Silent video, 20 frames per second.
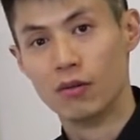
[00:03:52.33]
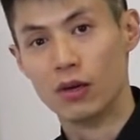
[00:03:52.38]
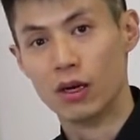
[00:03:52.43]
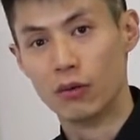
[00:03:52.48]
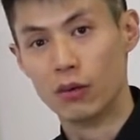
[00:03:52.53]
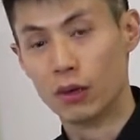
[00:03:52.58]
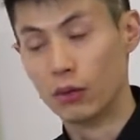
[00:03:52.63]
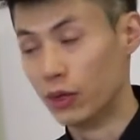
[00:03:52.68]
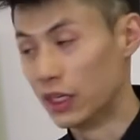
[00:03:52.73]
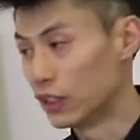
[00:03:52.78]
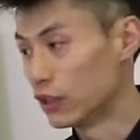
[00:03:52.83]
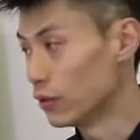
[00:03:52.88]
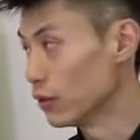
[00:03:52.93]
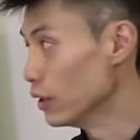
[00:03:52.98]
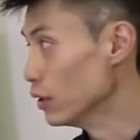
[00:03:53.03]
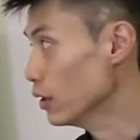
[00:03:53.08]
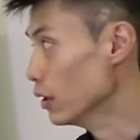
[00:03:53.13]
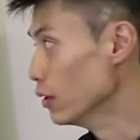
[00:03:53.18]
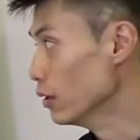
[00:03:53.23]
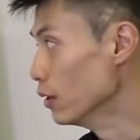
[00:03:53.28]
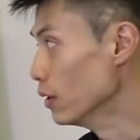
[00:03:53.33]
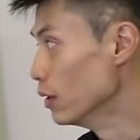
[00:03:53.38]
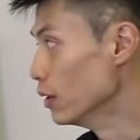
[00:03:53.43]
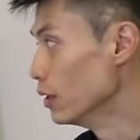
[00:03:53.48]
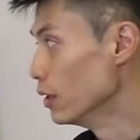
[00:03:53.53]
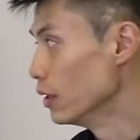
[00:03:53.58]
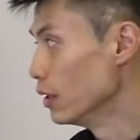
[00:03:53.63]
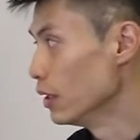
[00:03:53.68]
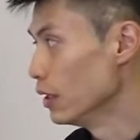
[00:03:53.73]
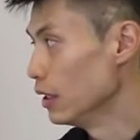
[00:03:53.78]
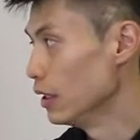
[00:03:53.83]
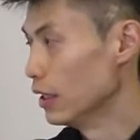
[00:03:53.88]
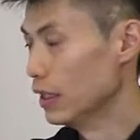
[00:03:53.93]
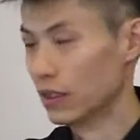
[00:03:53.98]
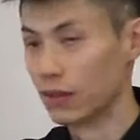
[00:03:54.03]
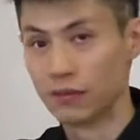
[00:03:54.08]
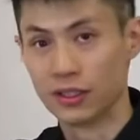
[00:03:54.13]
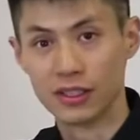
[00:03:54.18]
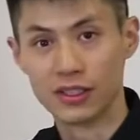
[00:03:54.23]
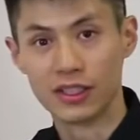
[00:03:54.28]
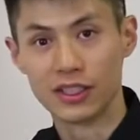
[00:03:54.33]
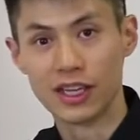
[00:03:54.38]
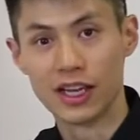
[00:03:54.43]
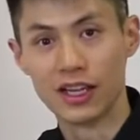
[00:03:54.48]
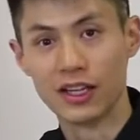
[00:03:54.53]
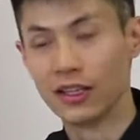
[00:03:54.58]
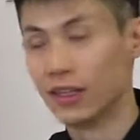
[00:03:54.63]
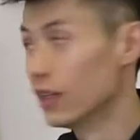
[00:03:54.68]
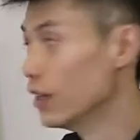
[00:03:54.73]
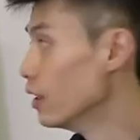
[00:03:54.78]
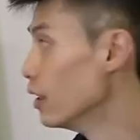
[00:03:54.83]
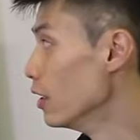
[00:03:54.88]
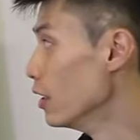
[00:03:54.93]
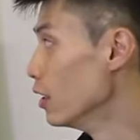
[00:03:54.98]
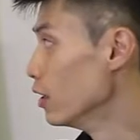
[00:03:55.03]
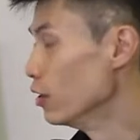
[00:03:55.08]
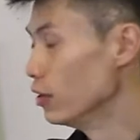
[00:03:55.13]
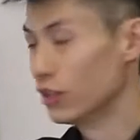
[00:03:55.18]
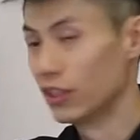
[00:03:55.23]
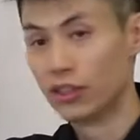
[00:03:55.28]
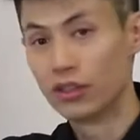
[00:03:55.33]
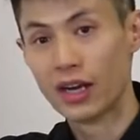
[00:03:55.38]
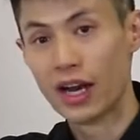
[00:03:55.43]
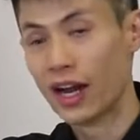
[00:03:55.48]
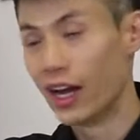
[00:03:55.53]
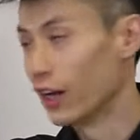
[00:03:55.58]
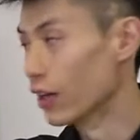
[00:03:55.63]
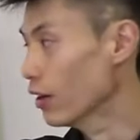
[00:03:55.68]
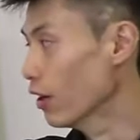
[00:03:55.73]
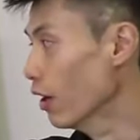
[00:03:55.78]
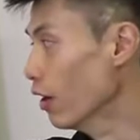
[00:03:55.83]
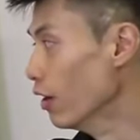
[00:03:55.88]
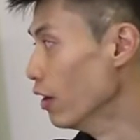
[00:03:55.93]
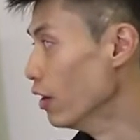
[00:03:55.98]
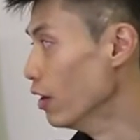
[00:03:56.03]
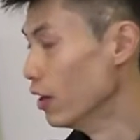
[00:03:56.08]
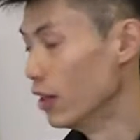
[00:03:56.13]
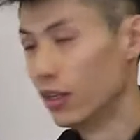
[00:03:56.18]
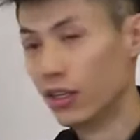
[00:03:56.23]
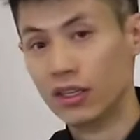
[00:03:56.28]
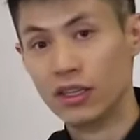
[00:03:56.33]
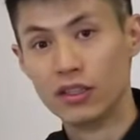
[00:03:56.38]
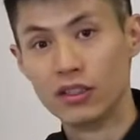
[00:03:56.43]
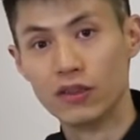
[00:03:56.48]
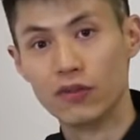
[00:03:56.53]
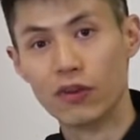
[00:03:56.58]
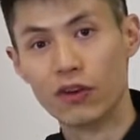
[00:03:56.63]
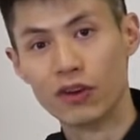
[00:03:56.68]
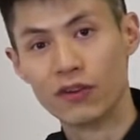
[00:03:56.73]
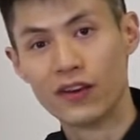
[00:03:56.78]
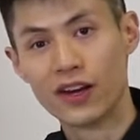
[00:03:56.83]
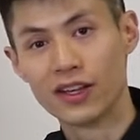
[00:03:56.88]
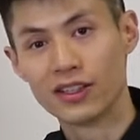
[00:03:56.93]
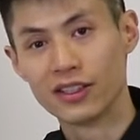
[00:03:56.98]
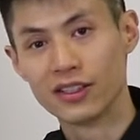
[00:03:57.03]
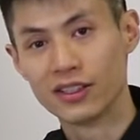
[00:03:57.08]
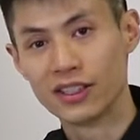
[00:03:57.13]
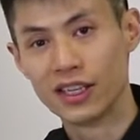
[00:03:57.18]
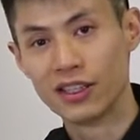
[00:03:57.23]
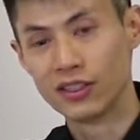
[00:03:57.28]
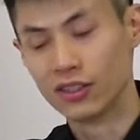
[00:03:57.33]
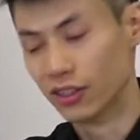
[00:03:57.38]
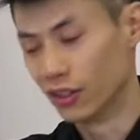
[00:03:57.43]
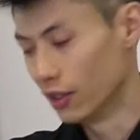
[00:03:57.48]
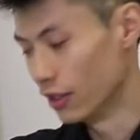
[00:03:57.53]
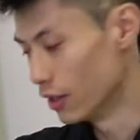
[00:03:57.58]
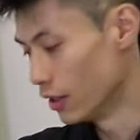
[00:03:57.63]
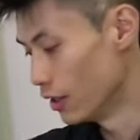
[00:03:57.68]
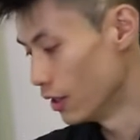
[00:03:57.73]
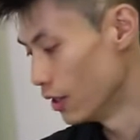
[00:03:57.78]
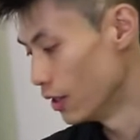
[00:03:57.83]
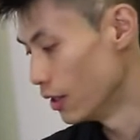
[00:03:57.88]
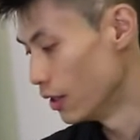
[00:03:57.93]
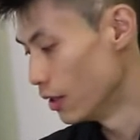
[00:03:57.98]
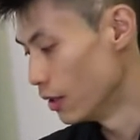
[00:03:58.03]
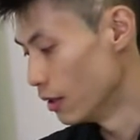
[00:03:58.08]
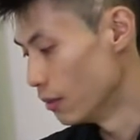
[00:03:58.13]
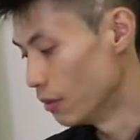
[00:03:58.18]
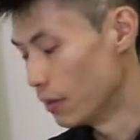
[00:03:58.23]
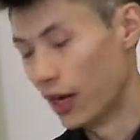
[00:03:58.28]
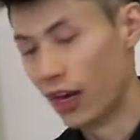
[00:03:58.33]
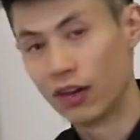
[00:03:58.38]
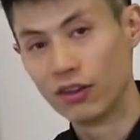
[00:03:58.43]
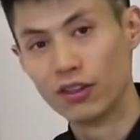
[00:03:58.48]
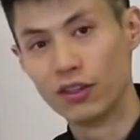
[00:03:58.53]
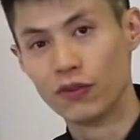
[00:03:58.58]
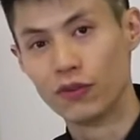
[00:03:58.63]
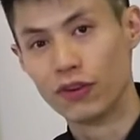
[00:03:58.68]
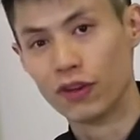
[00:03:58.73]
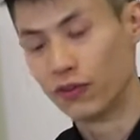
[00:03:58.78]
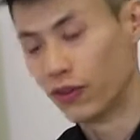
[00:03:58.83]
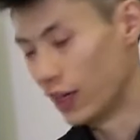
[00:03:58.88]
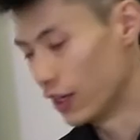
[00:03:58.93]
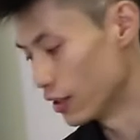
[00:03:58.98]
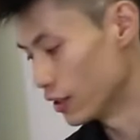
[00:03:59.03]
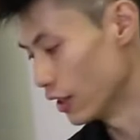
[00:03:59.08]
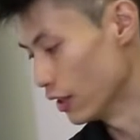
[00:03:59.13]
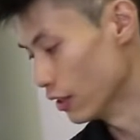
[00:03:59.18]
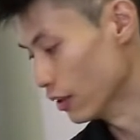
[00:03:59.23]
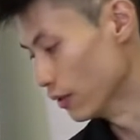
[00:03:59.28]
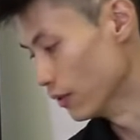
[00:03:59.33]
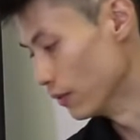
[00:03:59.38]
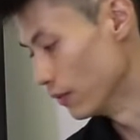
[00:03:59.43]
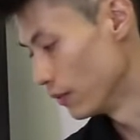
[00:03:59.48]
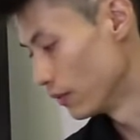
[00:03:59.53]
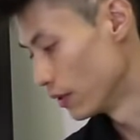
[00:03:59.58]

Well, what Wing Chun would do is, once again, use a triangle to fortify the center. But how do you fortify the center?